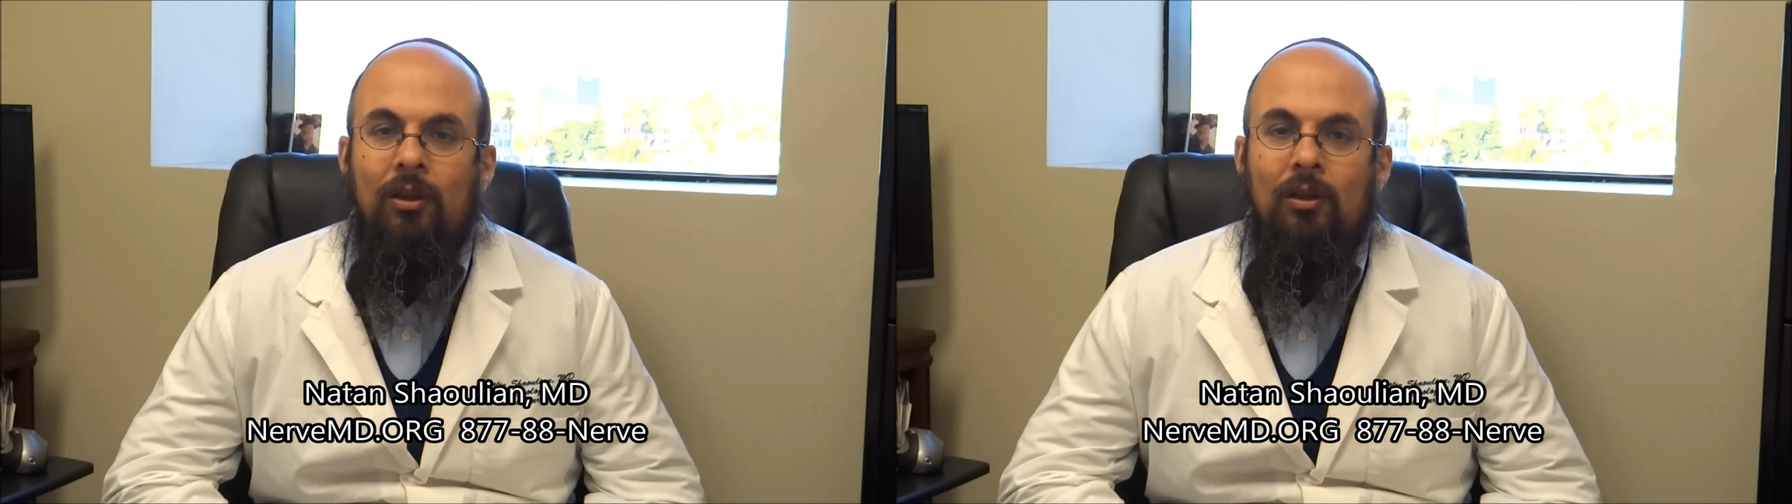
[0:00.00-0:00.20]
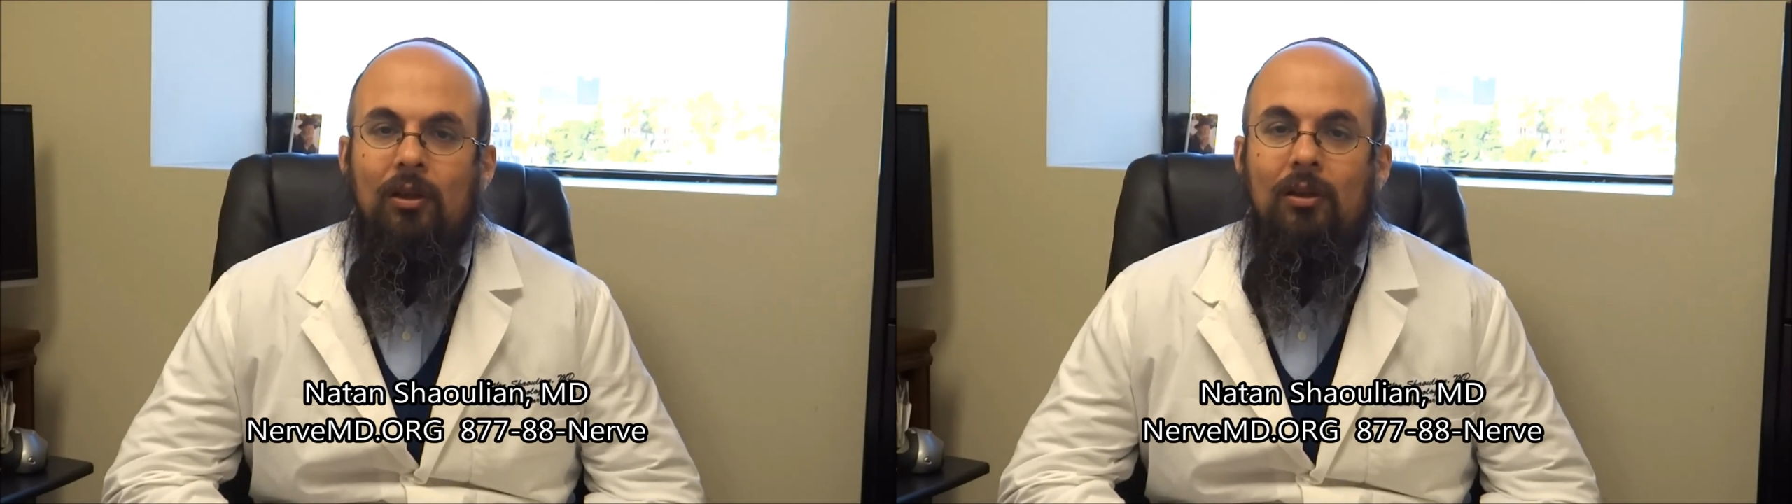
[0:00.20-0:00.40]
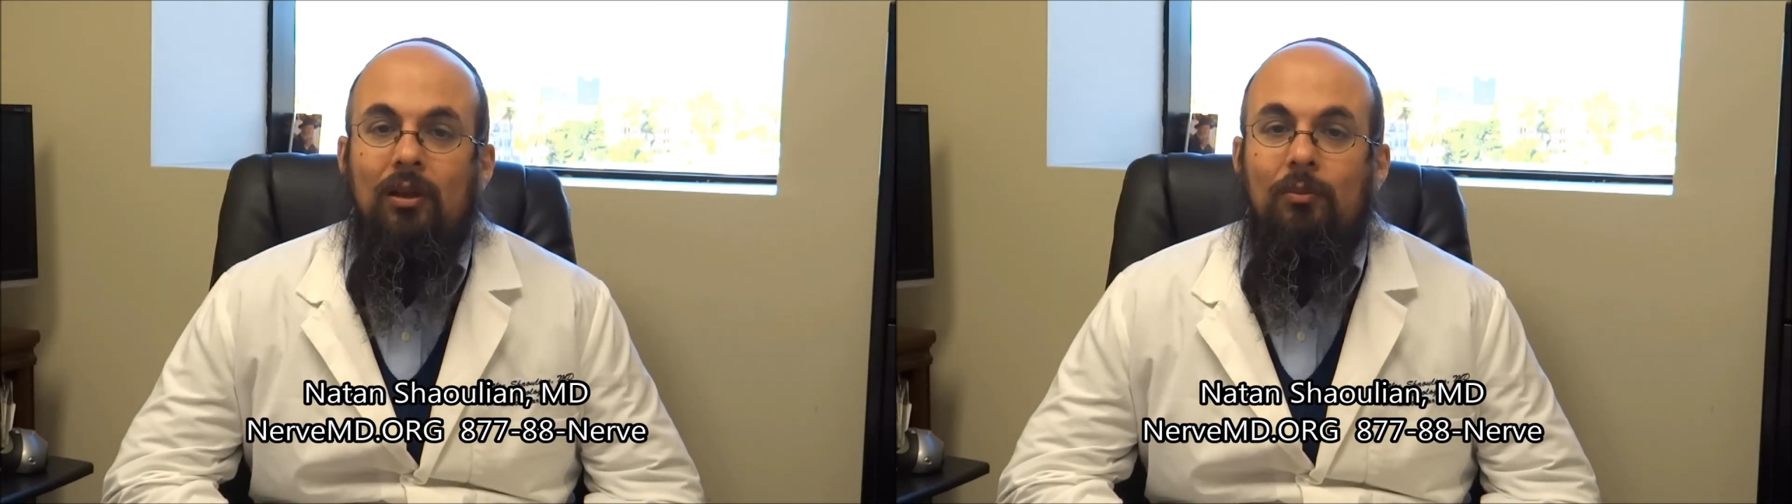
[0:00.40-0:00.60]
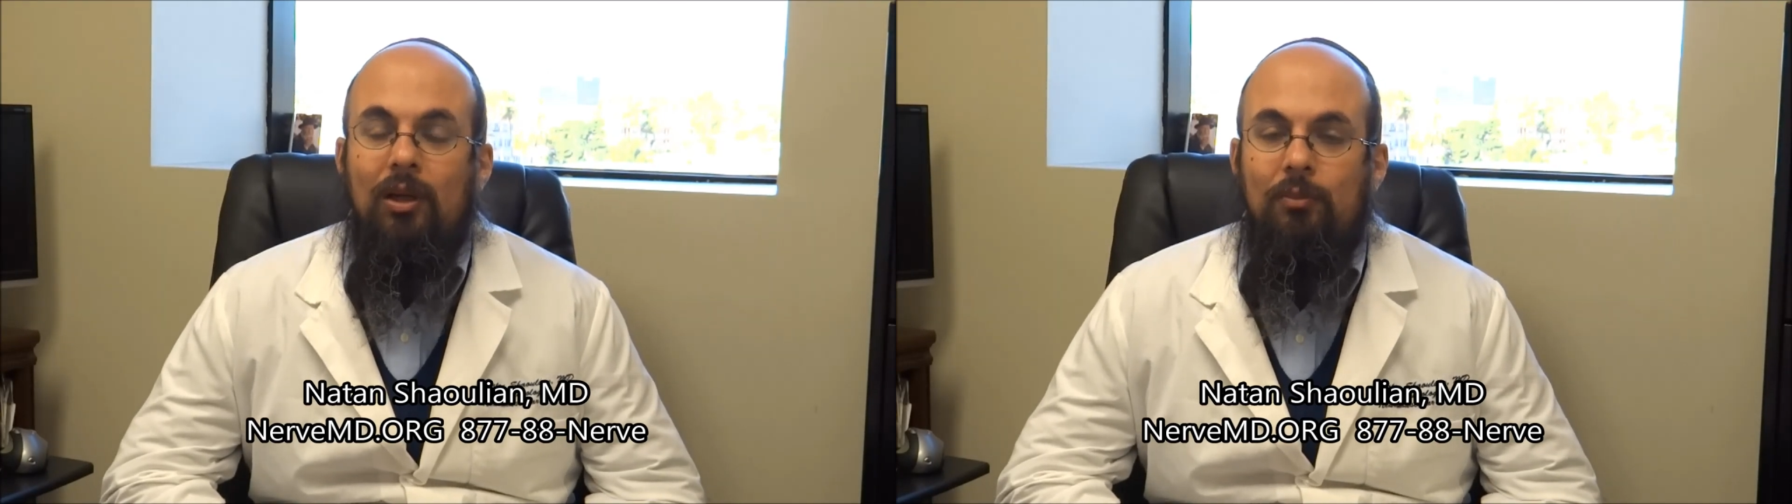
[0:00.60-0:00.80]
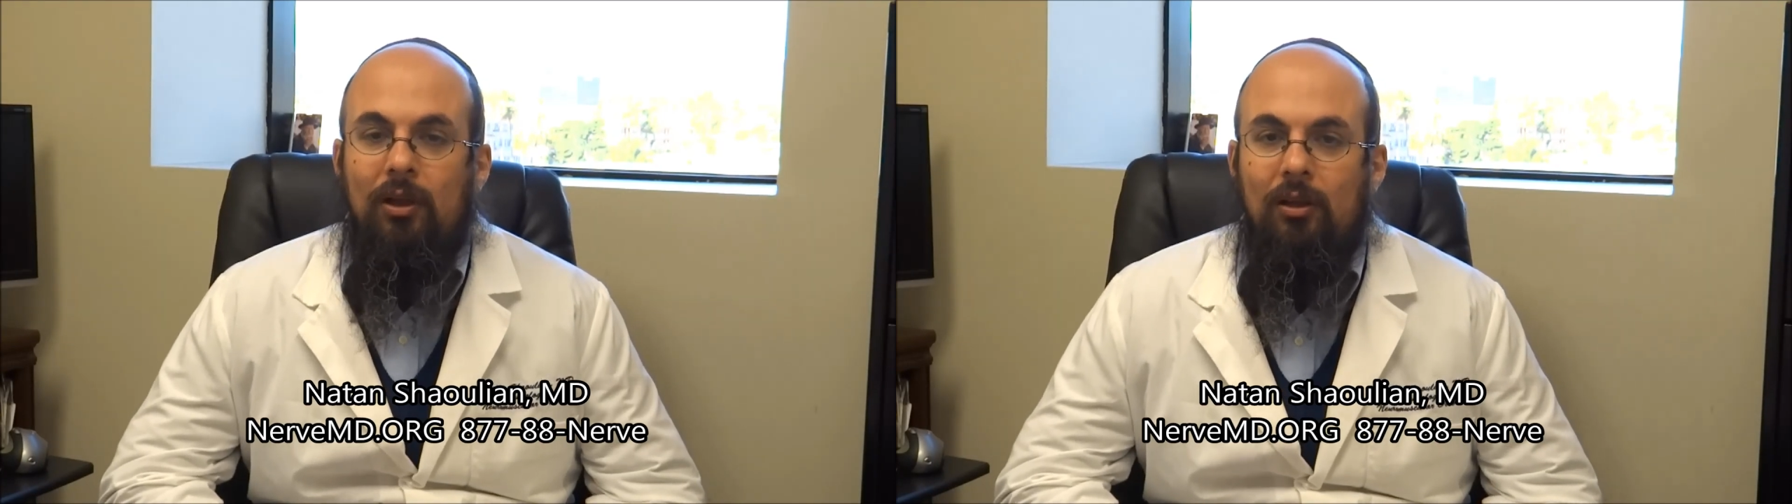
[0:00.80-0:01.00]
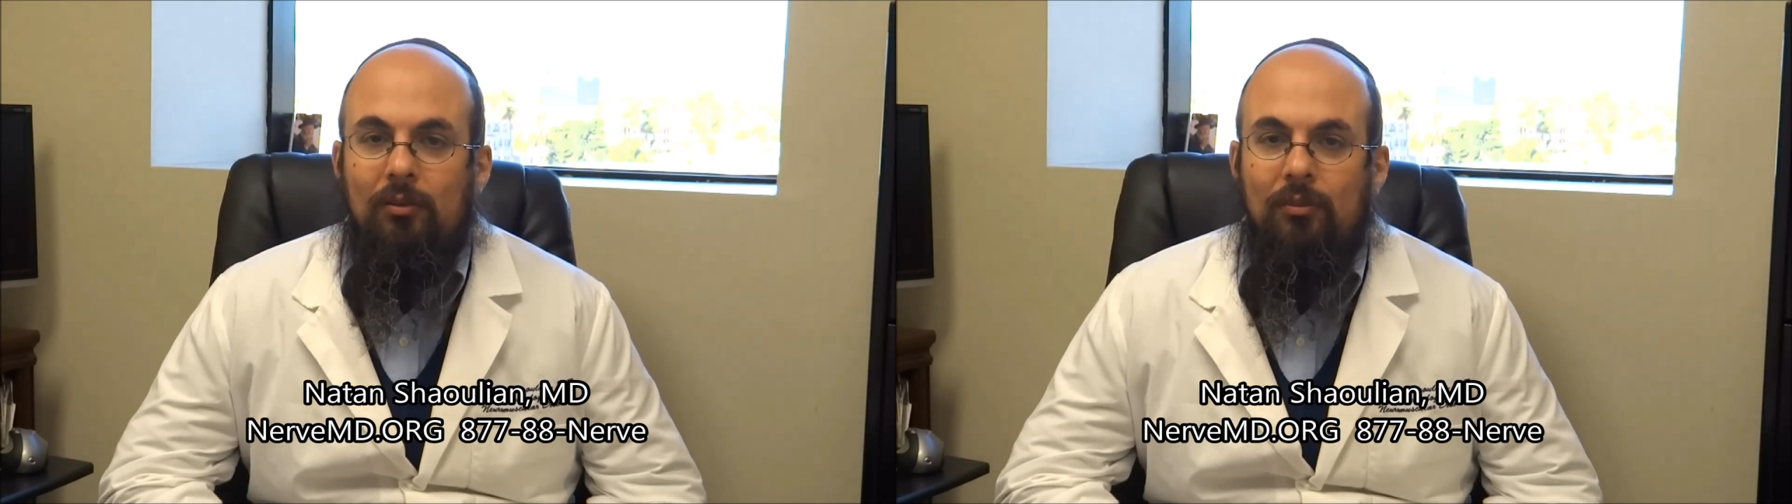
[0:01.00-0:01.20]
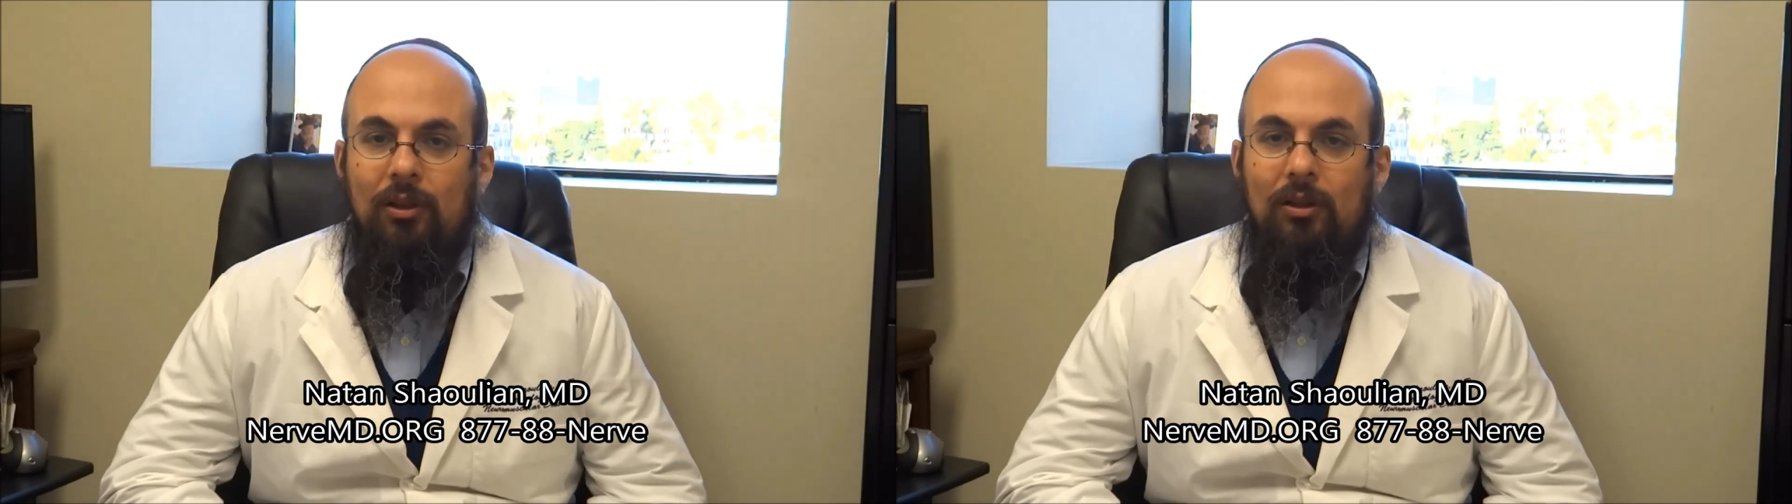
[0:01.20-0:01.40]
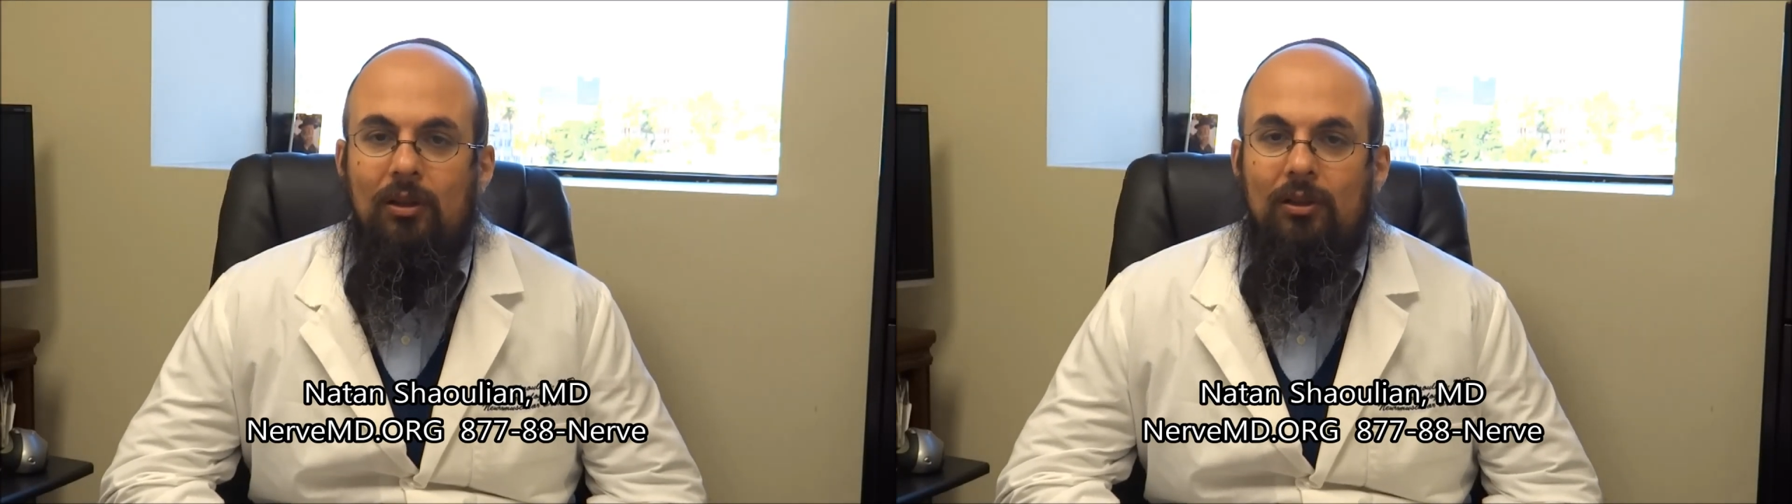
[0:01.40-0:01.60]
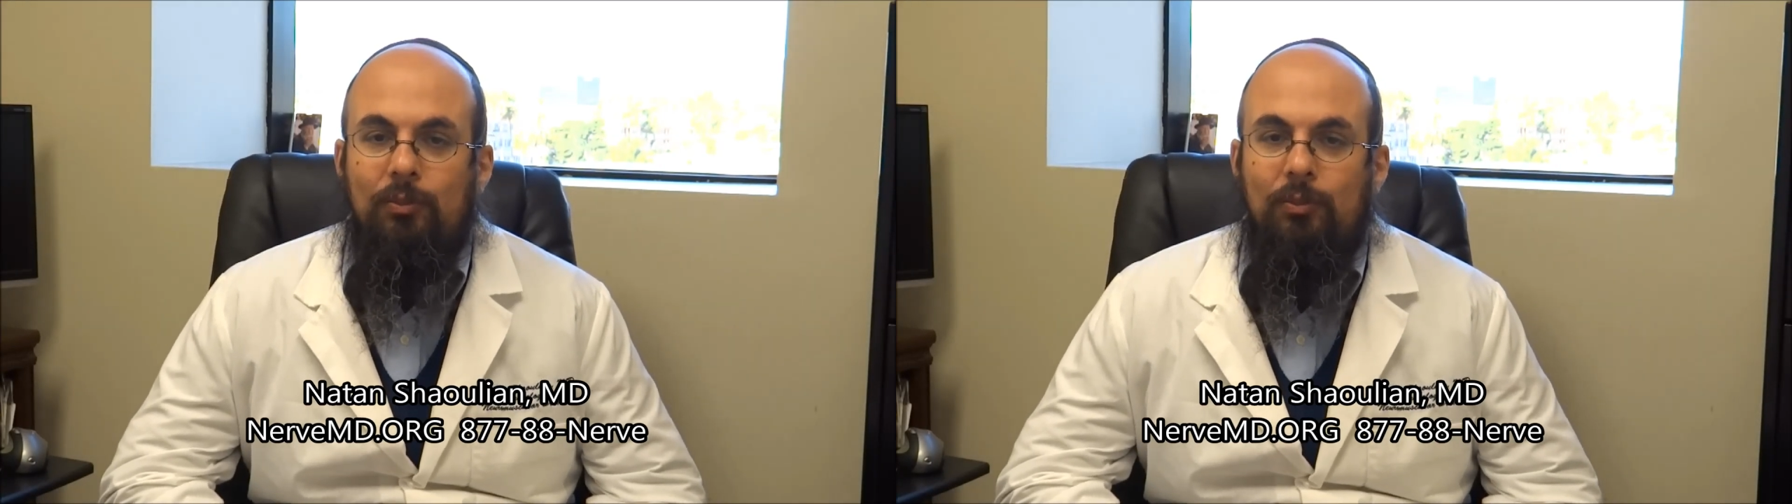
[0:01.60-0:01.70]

Uh, they might become uh,